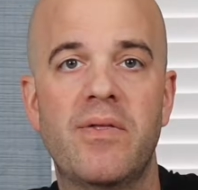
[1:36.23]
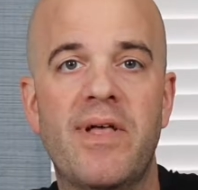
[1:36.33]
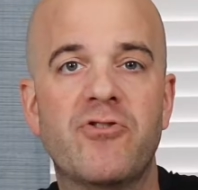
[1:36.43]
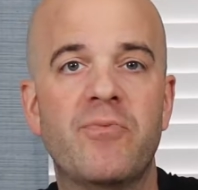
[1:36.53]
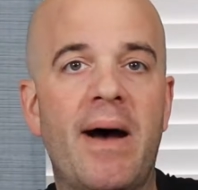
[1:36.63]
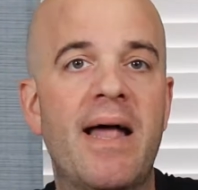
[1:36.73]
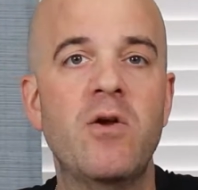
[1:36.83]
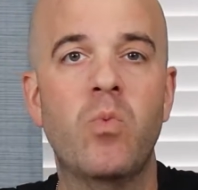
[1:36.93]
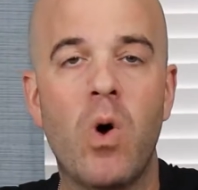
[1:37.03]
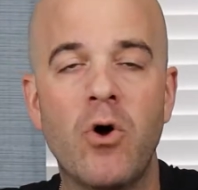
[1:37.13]
That your body
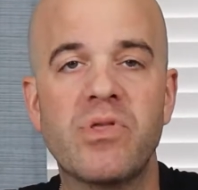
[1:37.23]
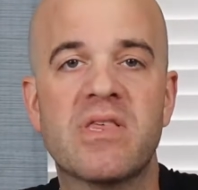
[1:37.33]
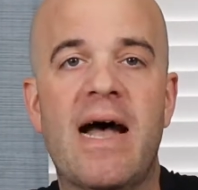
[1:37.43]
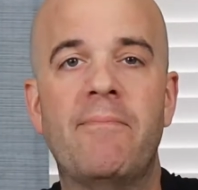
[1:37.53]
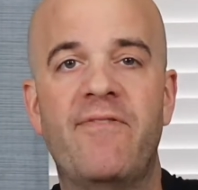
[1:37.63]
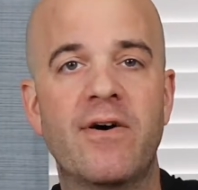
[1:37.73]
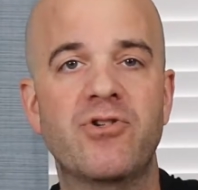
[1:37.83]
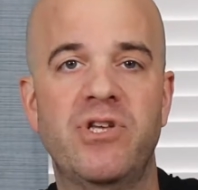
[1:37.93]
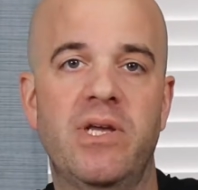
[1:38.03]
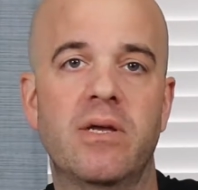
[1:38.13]
won't stop
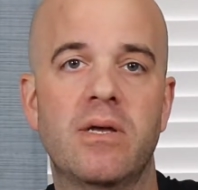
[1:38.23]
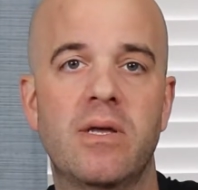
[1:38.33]
functioning.